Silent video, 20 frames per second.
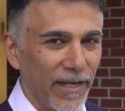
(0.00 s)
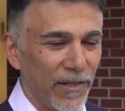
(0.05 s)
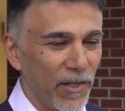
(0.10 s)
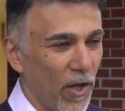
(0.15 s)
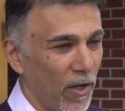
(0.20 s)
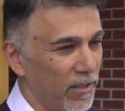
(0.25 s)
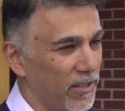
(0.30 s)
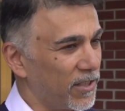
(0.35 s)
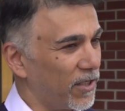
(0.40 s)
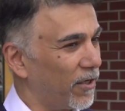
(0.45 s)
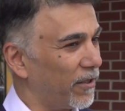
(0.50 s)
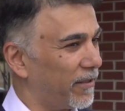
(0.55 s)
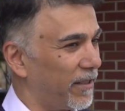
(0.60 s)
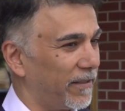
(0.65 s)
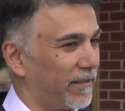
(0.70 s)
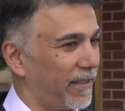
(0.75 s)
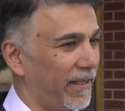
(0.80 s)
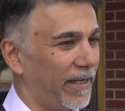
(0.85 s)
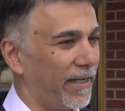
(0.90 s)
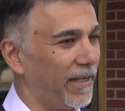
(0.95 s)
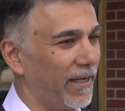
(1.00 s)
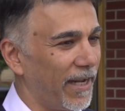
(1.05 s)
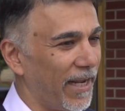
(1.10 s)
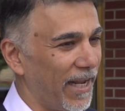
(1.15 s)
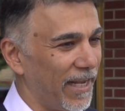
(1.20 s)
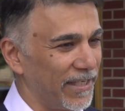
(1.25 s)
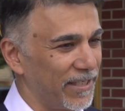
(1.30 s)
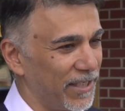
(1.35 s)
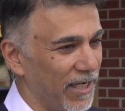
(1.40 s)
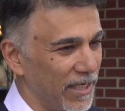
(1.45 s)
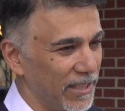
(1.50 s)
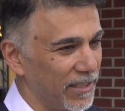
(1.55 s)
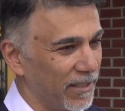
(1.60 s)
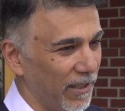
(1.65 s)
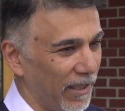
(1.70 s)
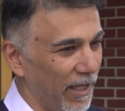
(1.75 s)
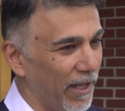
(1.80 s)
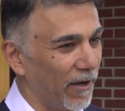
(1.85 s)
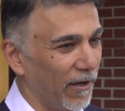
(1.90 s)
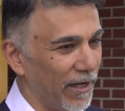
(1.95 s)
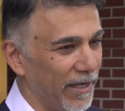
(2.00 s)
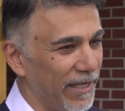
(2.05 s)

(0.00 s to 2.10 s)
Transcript: the uncertainty is just literally